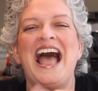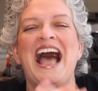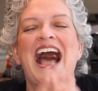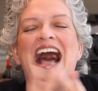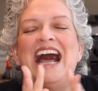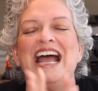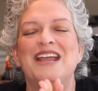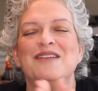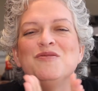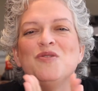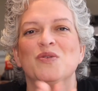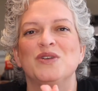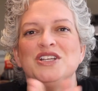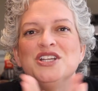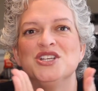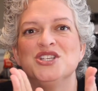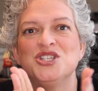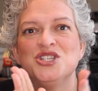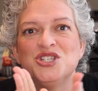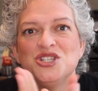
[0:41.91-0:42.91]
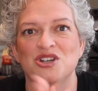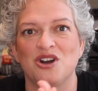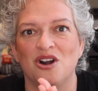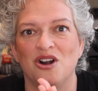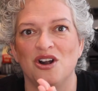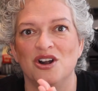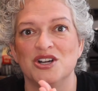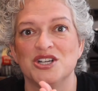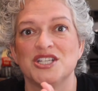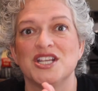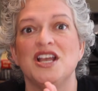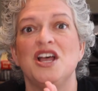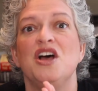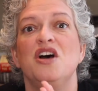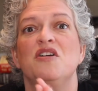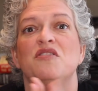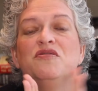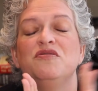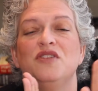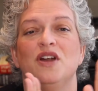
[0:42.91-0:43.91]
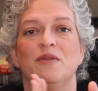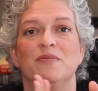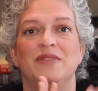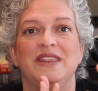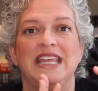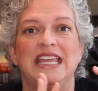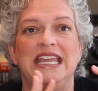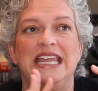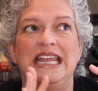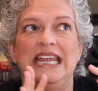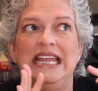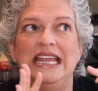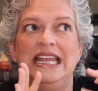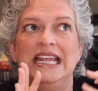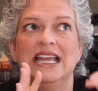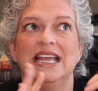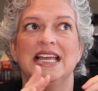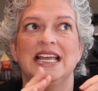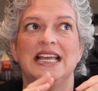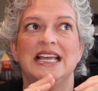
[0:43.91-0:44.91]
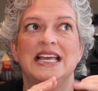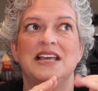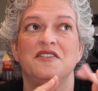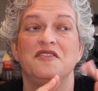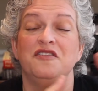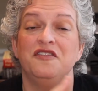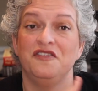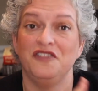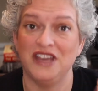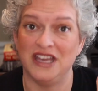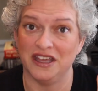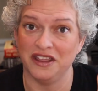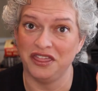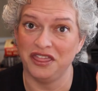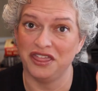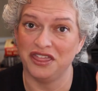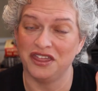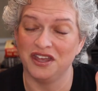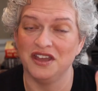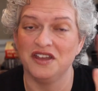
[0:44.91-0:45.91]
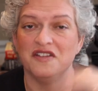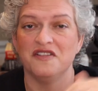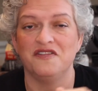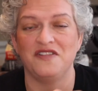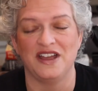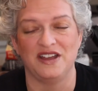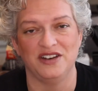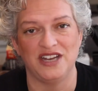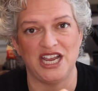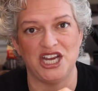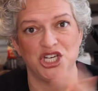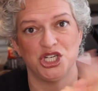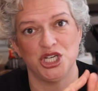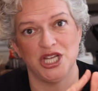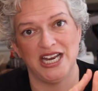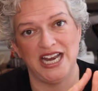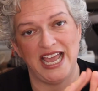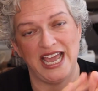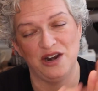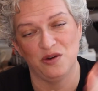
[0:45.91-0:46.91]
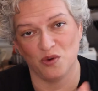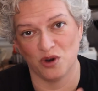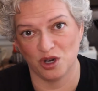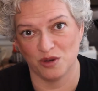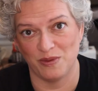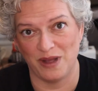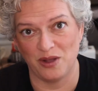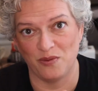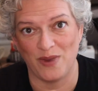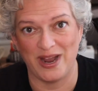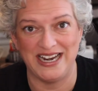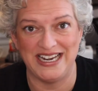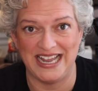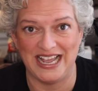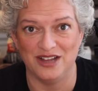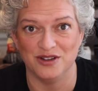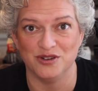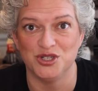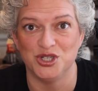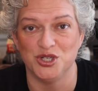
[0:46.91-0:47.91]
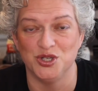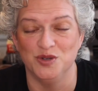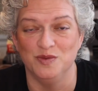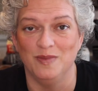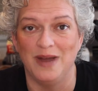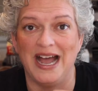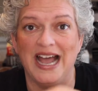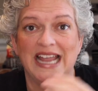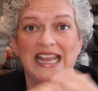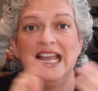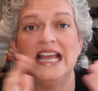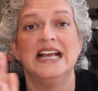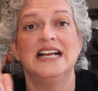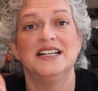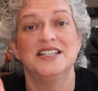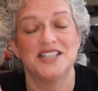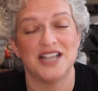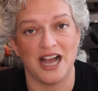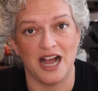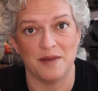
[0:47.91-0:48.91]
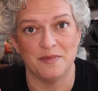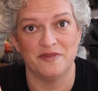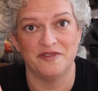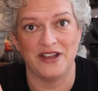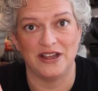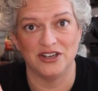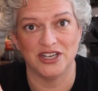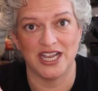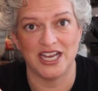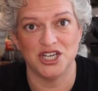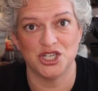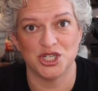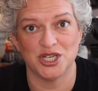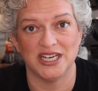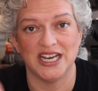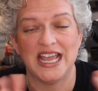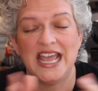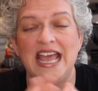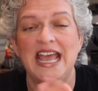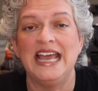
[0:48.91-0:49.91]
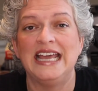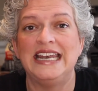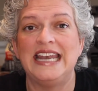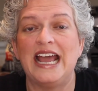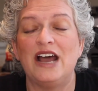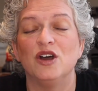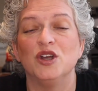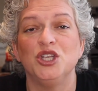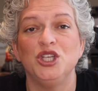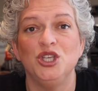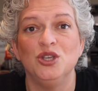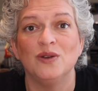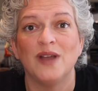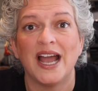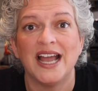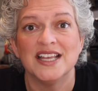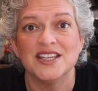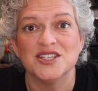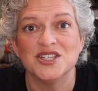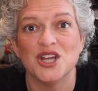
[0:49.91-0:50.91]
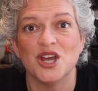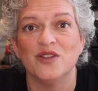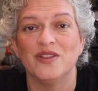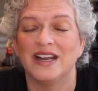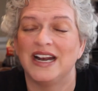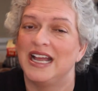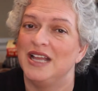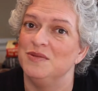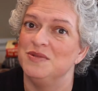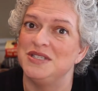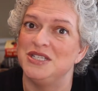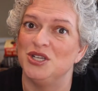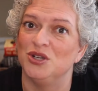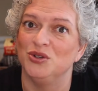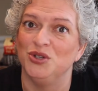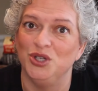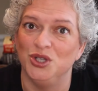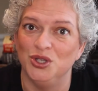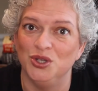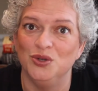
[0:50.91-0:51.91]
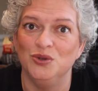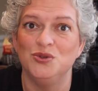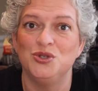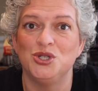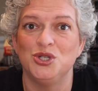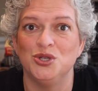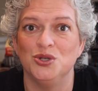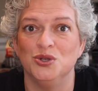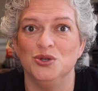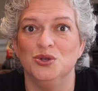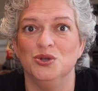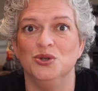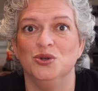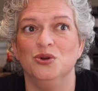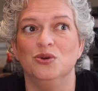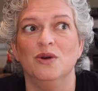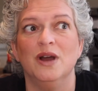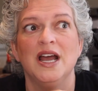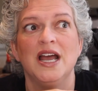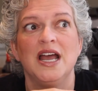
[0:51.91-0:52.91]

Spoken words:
am going to start from the 5th foundation and work my way down to my top foundation. Now, you guys know that I am still new to